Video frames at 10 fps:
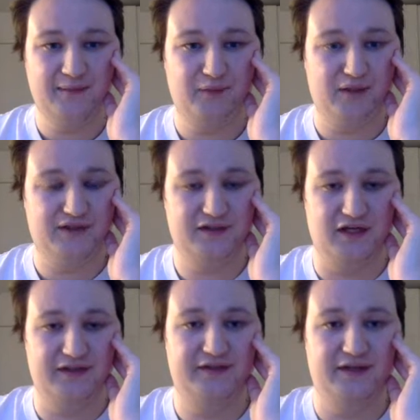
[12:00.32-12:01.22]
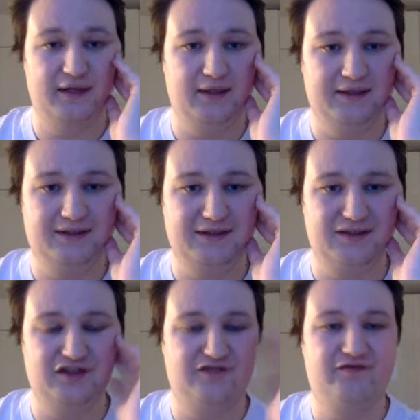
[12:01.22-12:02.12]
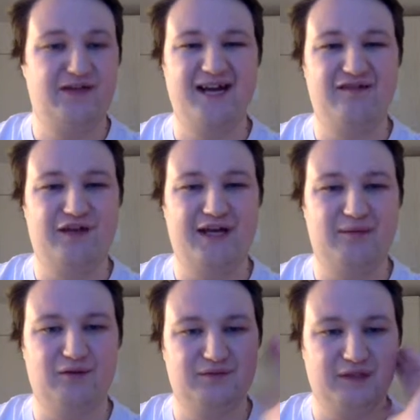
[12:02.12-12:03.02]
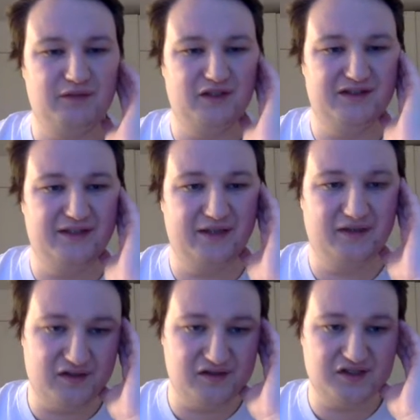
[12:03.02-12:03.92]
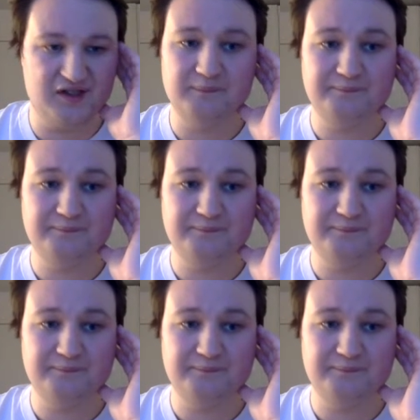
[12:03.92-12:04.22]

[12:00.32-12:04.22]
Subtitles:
but it's not, it's just kind of forgettable. So I'm going to stick it there and see.